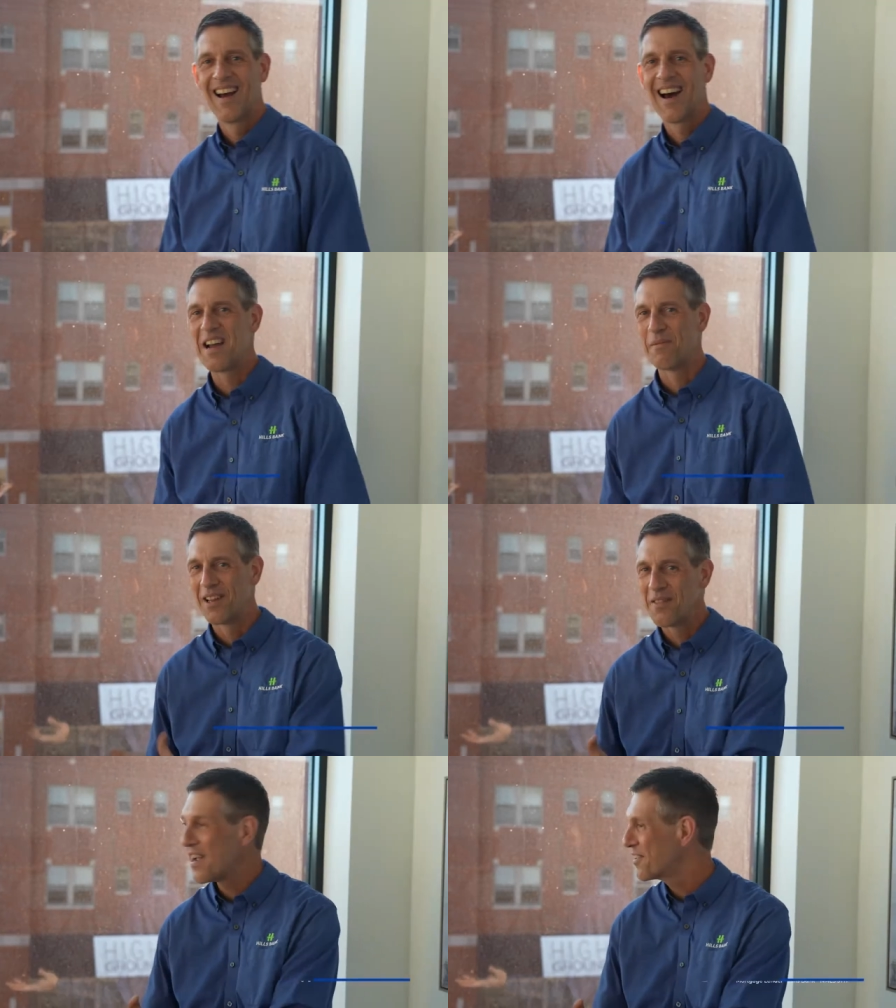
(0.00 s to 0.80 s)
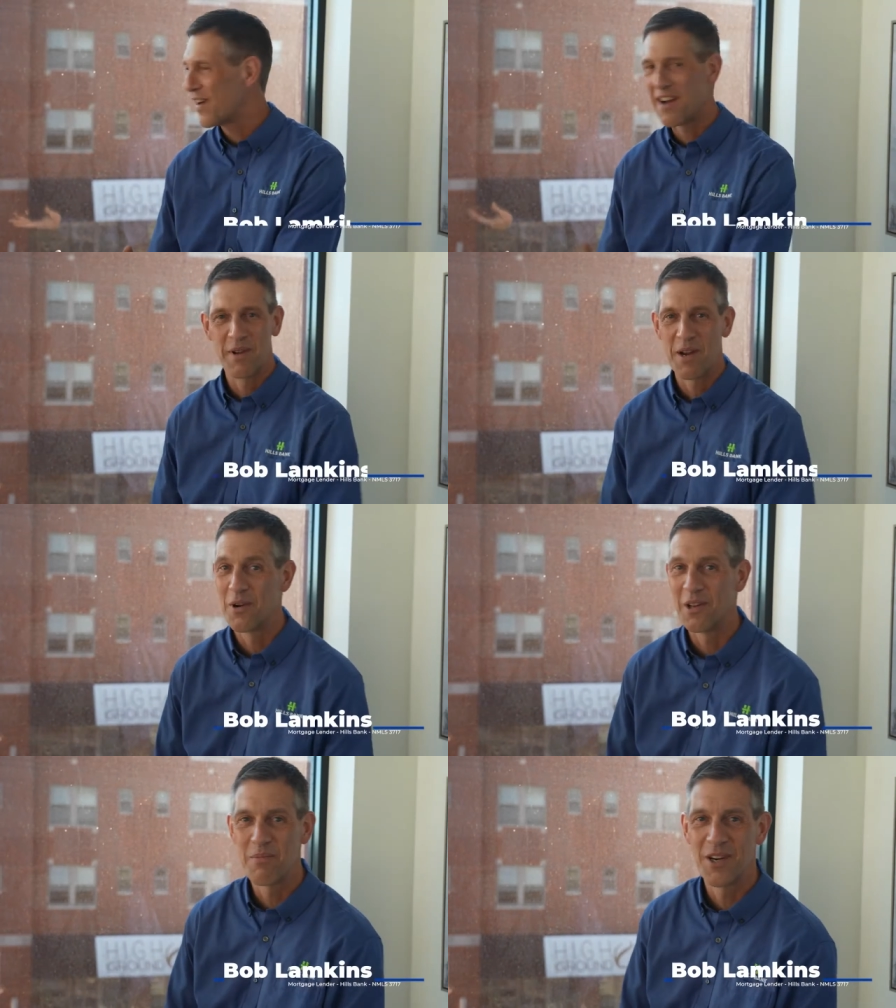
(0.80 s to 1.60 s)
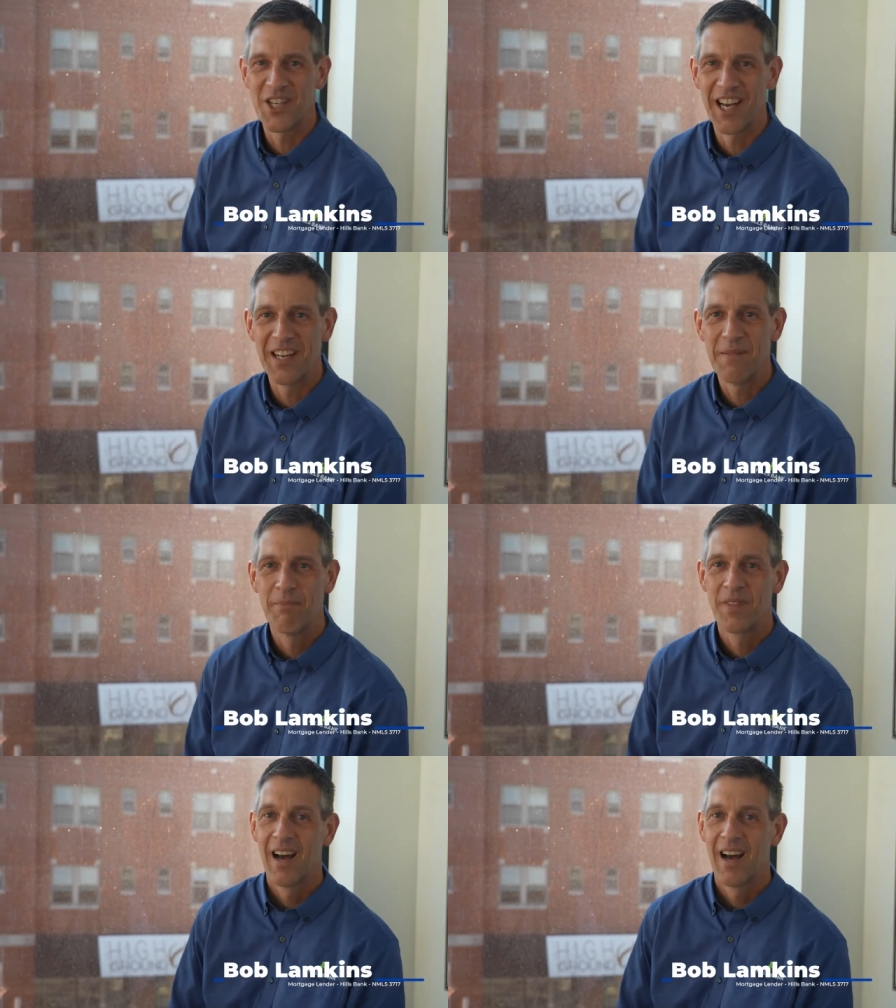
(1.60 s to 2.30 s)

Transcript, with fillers: Hi, Emily. Thanks for having me. I really appreciate it.